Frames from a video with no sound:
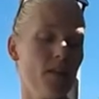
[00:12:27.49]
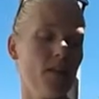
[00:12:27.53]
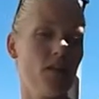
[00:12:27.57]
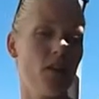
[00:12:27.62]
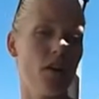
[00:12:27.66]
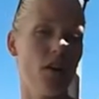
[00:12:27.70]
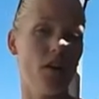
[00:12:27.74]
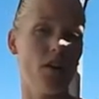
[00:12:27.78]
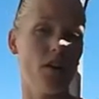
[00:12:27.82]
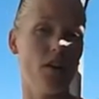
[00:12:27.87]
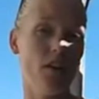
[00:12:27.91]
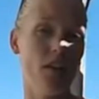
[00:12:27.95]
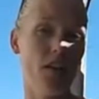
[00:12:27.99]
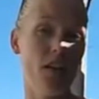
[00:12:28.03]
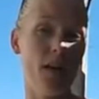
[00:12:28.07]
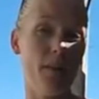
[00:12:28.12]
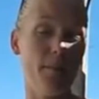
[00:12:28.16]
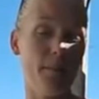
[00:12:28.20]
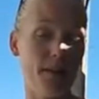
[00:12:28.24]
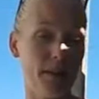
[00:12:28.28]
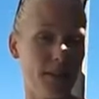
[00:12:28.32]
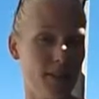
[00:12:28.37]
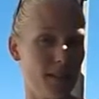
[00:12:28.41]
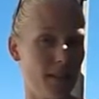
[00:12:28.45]
So you
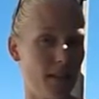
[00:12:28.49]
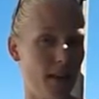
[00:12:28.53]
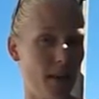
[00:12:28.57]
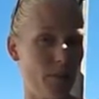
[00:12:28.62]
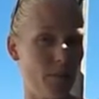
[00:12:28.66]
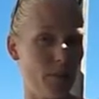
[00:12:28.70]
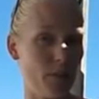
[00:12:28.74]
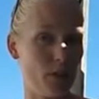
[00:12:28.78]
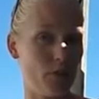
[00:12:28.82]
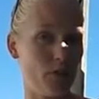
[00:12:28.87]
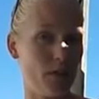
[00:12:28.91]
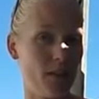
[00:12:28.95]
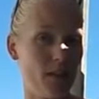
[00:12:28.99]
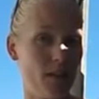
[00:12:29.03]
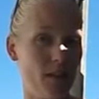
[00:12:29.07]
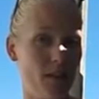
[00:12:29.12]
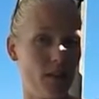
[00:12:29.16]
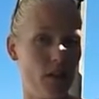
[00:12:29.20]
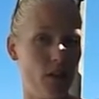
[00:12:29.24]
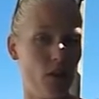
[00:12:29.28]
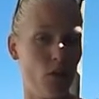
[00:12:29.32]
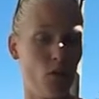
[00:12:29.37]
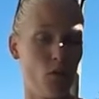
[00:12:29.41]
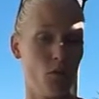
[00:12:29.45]
can mix it up
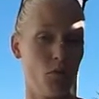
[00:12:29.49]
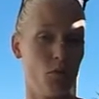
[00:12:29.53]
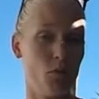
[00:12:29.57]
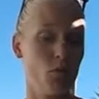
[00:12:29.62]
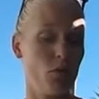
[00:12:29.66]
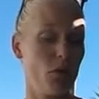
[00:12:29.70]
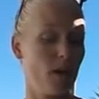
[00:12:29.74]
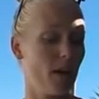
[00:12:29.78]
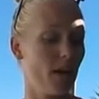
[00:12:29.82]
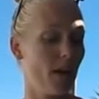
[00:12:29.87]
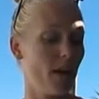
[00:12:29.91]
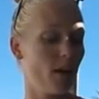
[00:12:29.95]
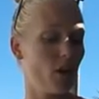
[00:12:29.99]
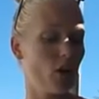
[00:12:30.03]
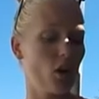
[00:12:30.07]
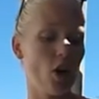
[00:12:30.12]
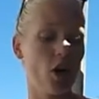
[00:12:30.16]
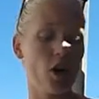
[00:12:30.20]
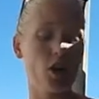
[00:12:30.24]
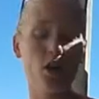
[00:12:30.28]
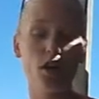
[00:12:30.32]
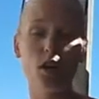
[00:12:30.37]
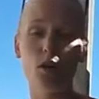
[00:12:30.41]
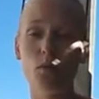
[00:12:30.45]
between normal water and
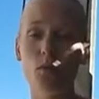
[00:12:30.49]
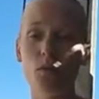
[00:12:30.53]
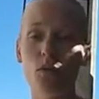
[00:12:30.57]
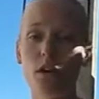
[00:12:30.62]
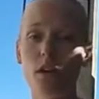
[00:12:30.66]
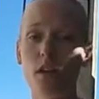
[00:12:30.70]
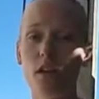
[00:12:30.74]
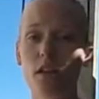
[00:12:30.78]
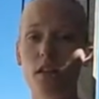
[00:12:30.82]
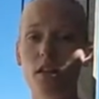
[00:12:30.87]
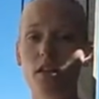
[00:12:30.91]
coconut water.